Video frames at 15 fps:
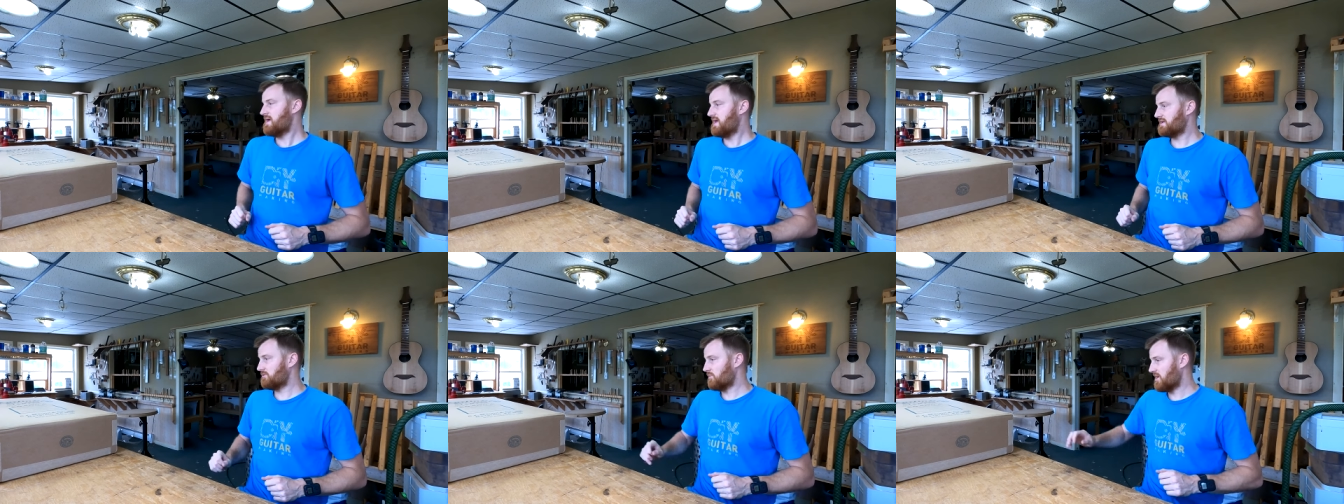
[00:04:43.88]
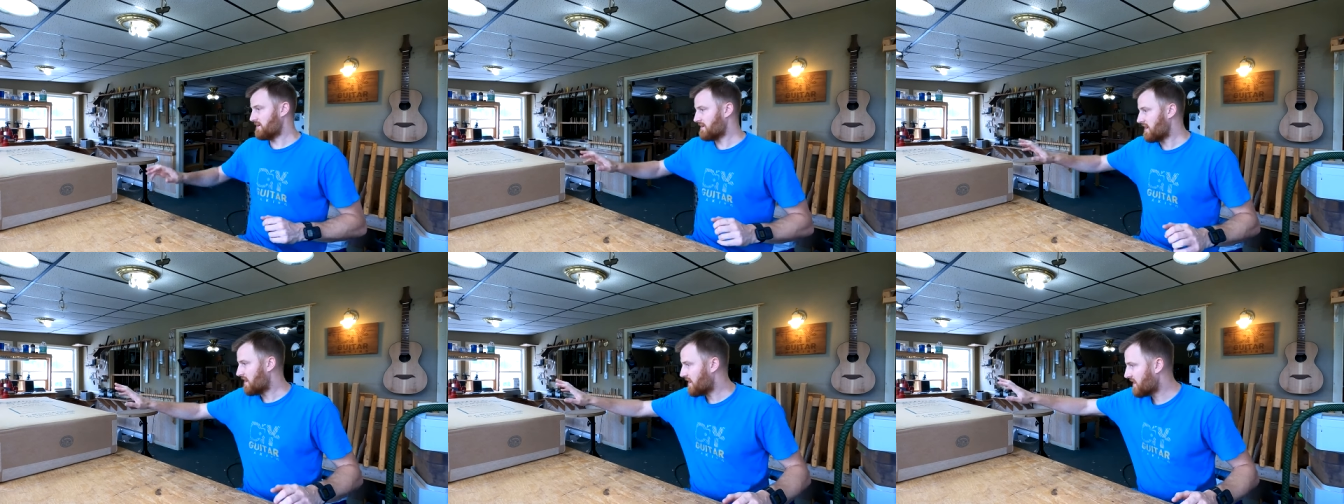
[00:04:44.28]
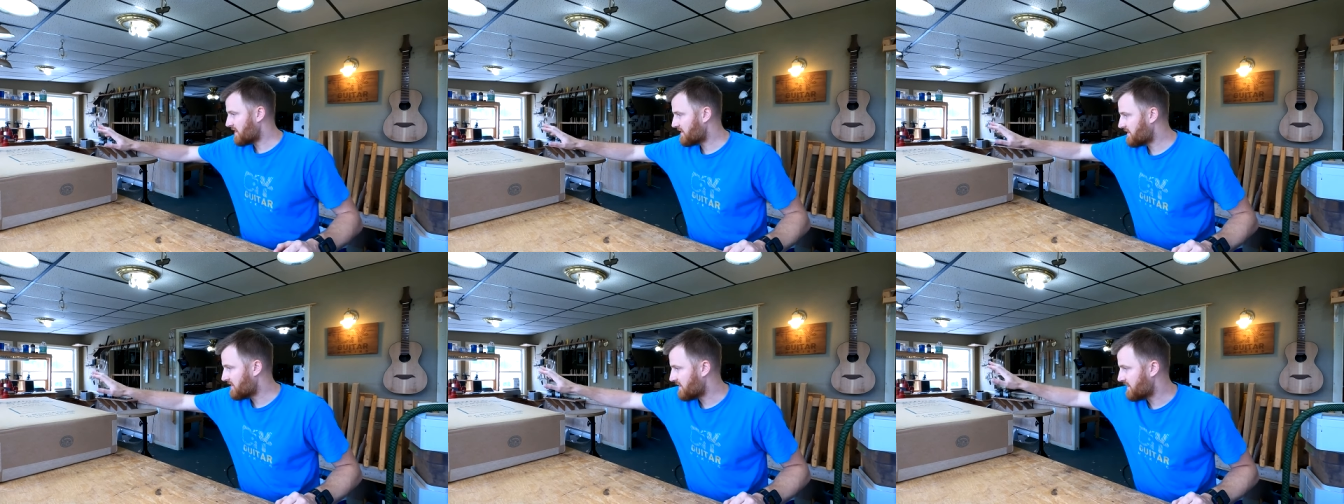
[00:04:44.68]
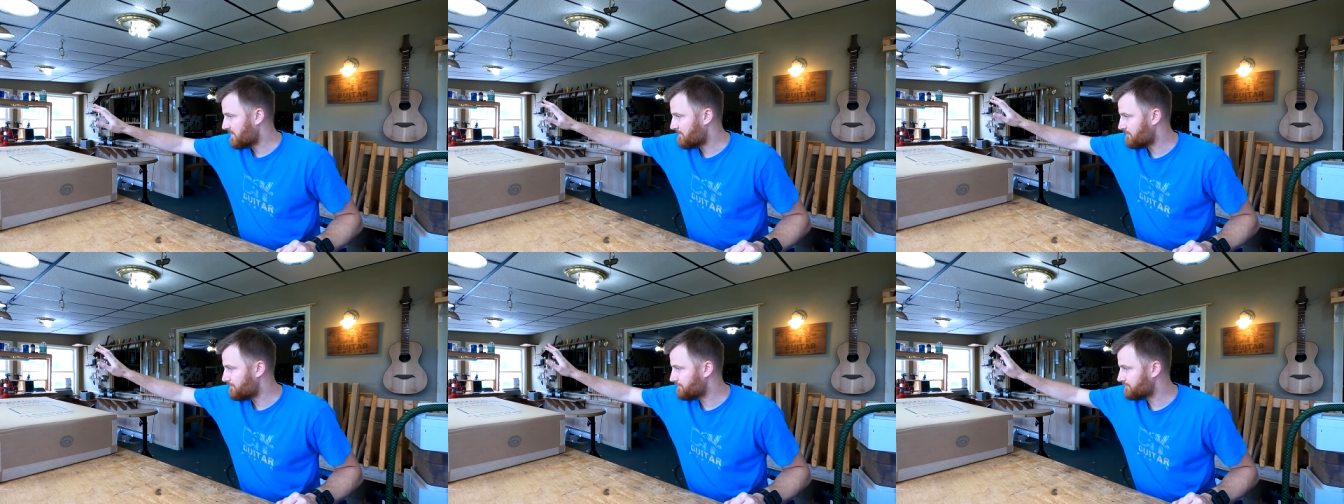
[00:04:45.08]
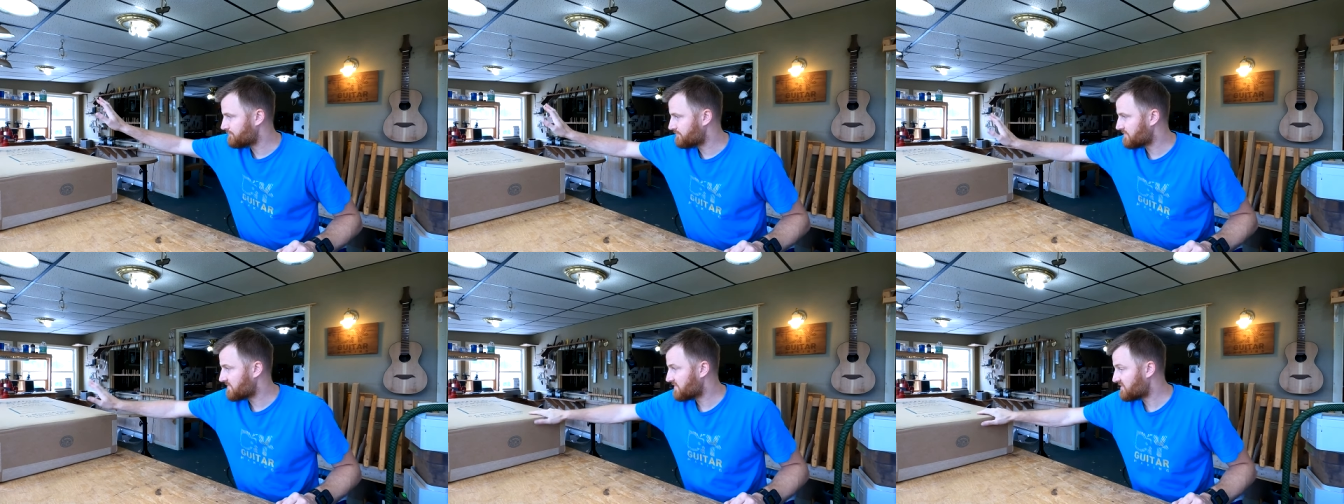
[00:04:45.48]
Anyway, I am
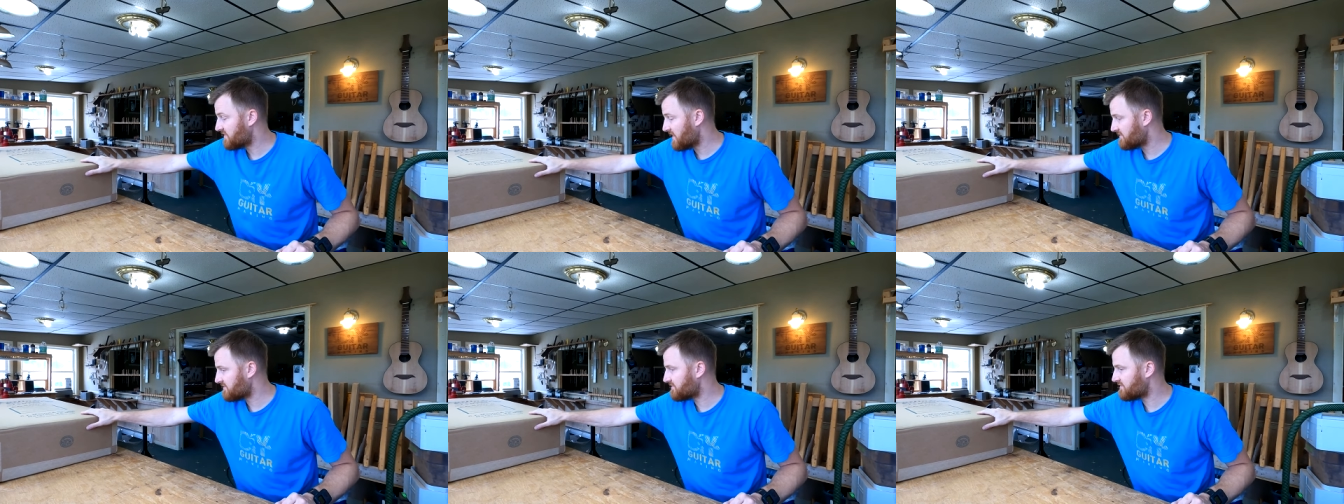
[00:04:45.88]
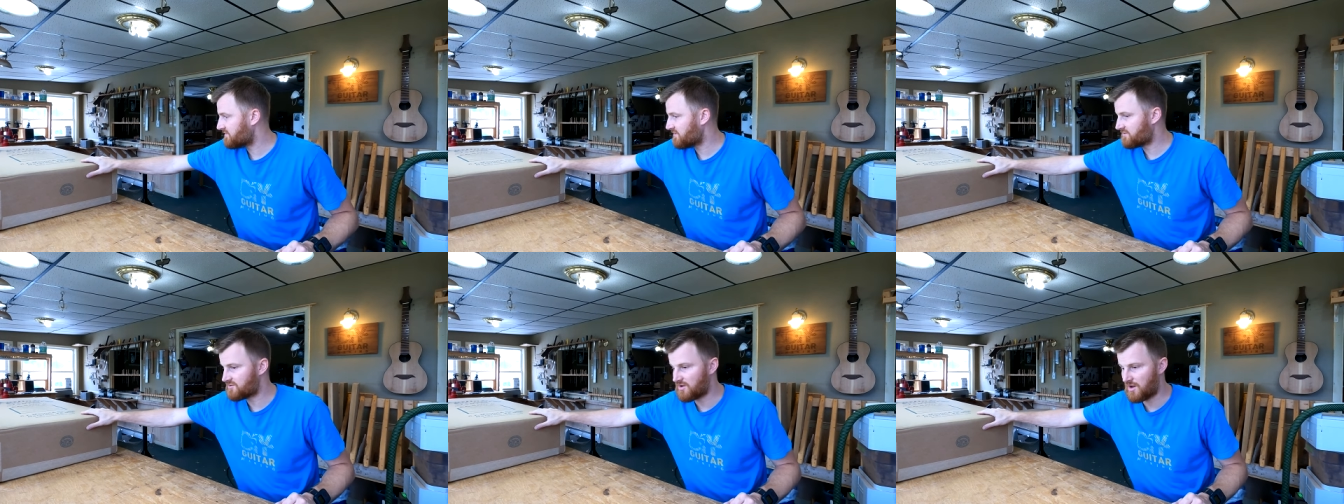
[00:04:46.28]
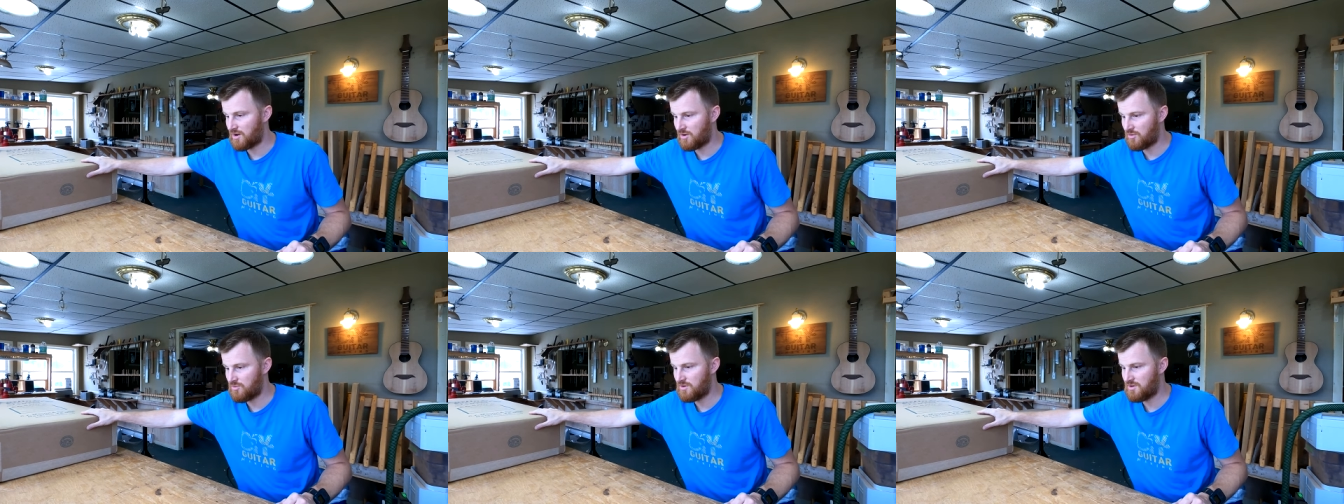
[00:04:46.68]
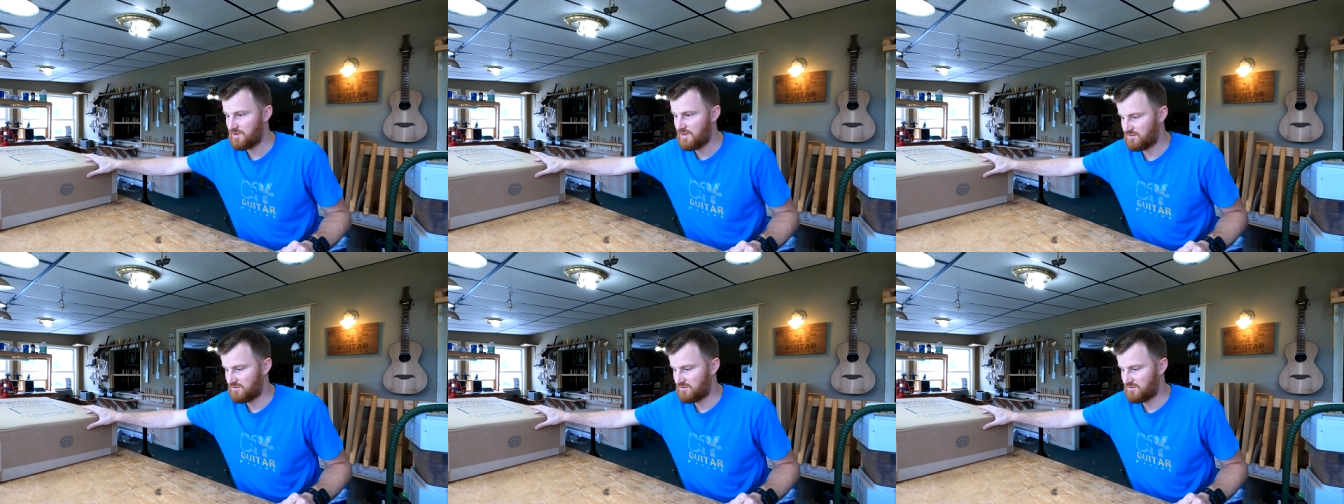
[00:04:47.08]
sad to see this go,